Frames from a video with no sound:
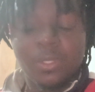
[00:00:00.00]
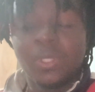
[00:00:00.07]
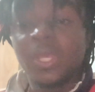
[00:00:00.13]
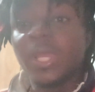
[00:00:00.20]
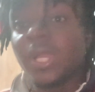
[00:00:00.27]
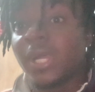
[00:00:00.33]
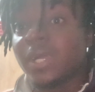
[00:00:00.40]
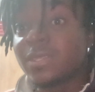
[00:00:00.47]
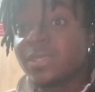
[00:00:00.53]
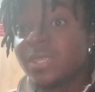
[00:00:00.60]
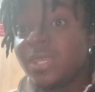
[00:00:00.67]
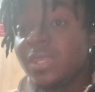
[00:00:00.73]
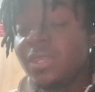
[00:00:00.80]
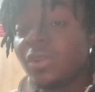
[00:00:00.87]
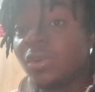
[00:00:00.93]
they are
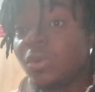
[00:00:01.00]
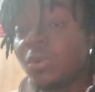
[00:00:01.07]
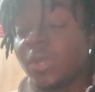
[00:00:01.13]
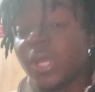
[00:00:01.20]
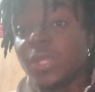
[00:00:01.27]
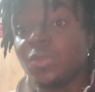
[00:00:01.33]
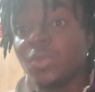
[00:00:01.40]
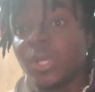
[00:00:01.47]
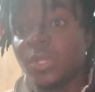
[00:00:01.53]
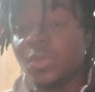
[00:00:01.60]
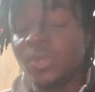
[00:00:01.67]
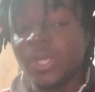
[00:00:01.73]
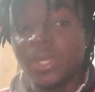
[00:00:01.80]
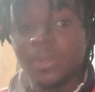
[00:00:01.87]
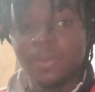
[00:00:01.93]
seeing all that you are
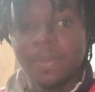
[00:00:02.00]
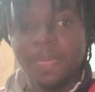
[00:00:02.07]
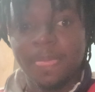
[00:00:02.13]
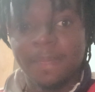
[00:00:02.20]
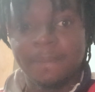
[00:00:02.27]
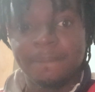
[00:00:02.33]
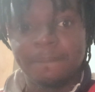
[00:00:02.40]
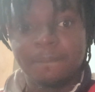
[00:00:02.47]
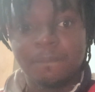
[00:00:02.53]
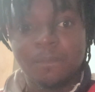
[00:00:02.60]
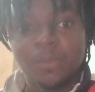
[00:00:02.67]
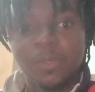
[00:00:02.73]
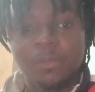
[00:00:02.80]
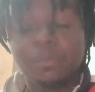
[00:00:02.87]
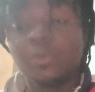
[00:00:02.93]
doing,
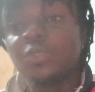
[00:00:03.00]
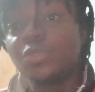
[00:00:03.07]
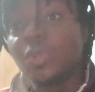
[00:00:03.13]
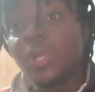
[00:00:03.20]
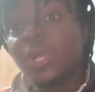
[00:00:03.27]
but